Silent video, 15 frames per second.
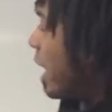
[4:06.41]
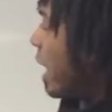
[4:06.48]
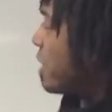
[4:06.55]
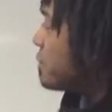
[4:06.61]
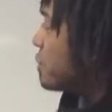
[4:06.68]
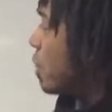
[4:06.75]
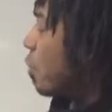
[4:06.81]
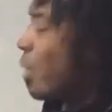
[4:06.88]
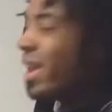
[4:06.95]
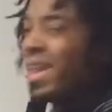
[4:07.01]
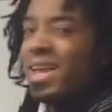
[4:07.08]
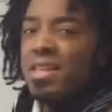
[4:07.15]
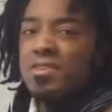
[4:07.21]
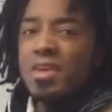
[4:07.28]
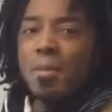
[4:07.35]
And so, what
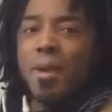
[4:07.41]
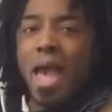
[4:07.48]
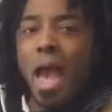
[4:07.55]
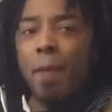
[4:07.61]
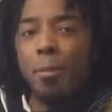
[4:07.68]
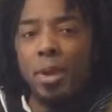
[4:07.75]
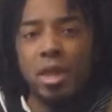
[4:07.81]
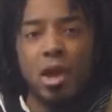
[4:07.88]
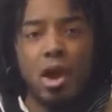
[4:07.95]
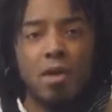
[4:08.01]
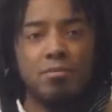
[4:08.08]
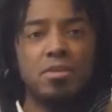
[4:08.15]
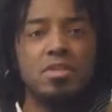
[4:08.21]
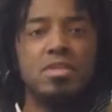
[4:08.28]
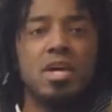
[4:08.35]
ends up happening
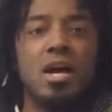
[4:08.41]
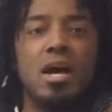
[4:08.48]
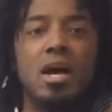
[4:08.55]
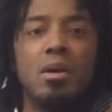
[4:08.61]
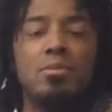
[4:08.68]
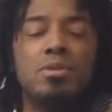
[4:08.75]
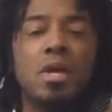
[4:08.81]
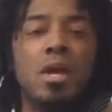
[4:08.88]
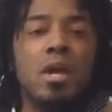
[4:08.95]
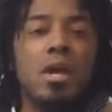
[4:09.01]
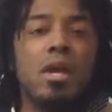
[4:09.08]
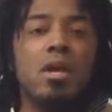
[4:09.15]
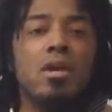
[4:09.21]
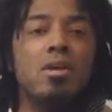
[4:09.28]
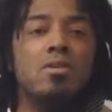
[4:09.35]
oftentimes
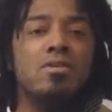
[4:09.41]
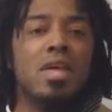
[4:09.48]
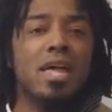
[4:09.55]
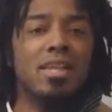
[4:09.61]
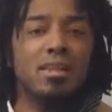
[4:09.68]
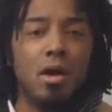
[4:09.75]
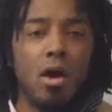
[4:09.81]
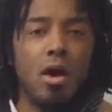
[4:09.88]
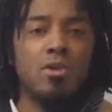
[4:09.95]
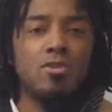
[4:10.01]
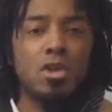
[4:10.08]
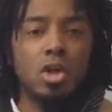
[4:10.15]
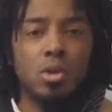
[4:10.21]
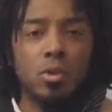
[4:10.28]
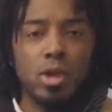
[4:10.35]
is that laws
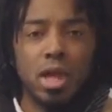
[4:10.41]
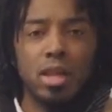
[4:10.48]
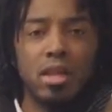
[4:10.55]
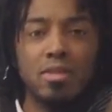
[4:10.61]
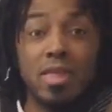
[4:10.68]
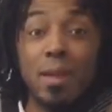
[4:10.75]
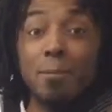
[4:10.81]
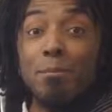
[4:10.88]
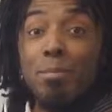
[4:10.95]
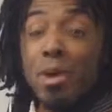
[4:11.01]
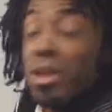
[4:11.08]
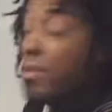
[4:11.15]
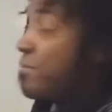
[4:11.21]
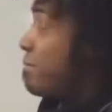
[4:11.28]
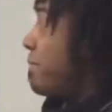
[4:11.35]
are created that
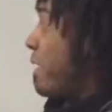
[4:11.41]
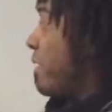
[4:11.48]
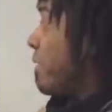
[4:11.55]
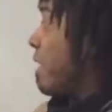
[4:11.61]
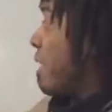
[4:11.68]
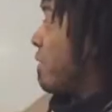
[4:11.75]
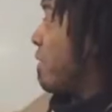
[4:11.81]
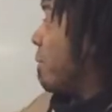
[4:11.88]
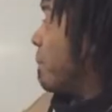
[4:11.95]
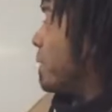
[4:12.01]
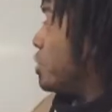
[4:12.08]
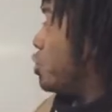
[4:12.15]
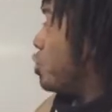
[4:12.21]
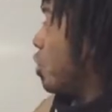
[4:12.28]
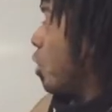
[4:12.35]
benefit the
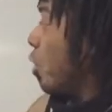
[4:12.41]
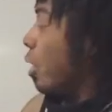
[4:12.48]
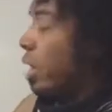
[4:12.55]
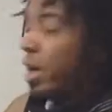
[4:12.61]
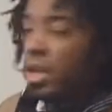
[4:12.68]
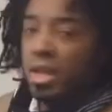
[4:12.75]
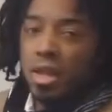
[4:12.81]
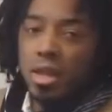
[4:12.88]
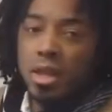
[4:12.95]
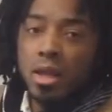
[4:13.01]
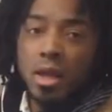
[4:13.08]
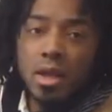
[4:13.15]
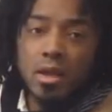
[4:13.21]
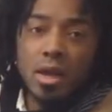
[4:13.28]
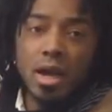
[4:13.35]
majority
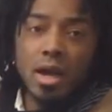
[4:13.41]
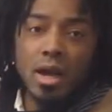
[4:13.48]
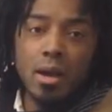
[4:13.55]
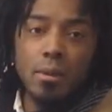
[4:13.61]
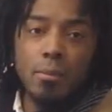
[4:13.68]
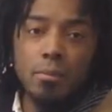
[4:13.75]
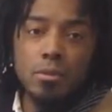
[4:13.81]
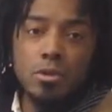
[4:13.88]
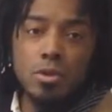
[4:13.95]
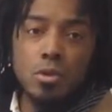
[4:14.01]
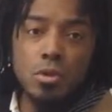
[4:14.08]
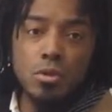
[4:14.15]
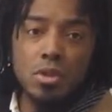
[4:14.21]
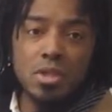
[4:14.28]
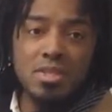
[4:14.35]
um,
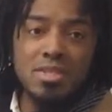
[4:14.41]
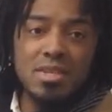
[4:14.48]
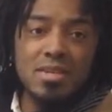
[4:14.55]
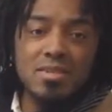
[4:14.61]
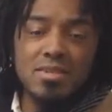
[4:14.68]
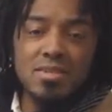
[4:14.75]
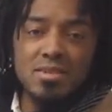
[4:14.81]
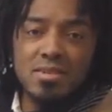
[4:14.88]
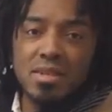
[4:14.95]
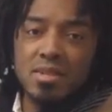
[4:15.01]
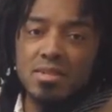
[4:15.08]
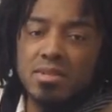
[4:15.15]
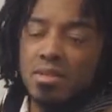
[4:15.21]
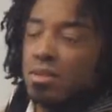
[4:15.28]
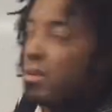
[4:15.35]
to the
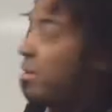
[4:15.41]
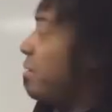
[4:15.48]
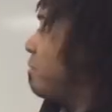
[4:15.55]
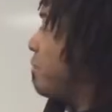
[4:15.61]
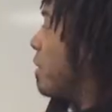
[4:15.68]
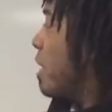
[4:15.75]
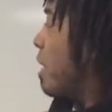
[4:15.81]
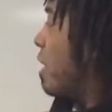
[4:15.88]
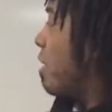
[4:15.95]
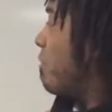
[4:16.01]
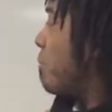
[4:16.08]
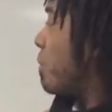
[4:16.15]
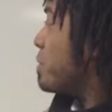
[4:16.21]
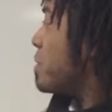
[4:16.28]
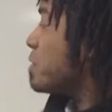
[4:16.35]
disincentive
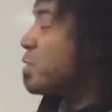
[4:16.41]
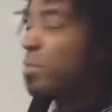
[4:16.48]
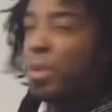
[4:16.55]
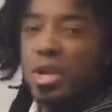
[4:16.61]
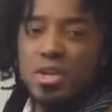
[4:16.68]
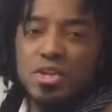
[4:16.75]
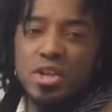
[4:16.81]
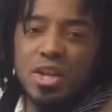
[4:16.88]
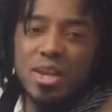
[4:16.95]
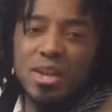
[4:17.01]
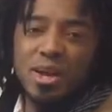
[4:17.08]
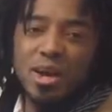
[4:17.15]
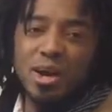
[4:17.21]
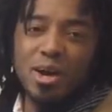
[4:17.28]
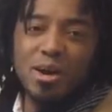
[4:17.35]
of
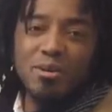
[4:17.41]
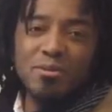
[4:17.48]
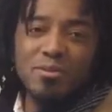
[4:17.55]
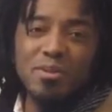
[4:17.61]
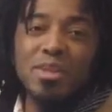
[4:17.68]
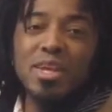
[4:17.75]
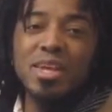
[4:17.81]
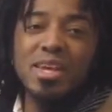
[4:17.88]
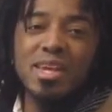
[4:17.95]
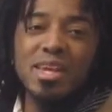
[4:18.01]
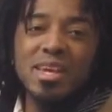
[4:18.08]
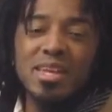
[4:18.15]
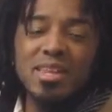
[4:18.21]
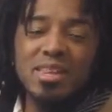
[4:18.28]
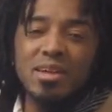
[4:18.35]
participation of
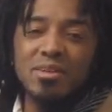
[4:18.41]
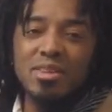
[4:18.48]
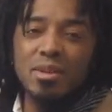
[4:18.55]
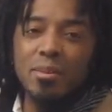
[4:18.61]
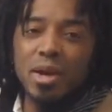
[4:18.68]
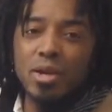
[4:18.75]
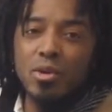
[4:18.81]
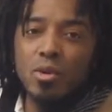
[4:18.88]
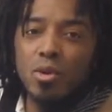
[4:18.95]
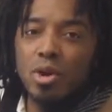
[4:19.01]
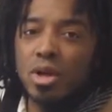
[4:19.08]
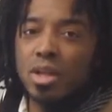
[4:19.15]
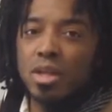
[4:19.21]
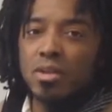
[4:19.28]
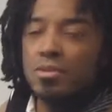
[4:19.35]
the, the, the, minority.